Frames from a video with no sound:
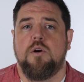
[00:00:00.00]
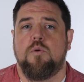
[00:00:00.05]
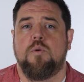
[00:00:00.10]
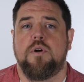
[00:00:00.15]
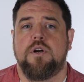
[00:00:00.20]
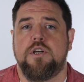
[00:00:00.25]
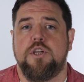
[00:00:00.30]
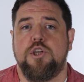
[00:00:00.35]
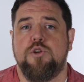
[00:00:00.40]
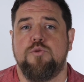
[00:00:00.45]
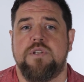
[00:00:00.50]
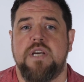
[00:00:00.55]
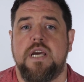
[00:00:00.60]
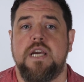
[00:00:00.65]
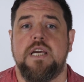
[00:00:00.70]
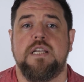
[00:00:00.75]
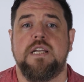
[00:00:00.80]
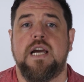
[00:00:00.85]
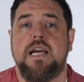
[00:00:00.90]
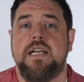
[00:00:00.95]
where you
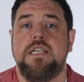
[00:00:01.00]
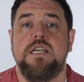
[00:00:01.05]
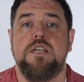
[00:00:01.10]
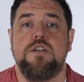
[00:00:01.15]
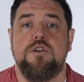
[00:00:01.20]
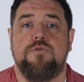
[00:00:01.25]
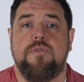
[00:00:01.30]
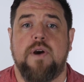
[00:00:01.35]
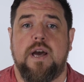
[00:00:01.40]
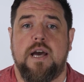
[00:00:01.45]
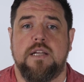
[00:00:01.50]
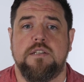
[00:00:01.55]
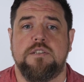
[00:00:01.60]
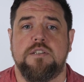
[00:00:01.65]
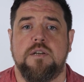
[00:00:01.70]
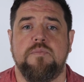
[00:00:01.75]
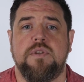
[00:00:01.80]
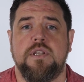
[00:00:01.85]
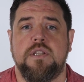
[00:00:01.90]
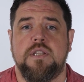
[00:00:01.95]
take an idea you've had,
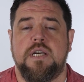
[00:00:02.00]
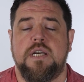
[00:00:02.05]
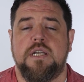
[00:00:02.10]
something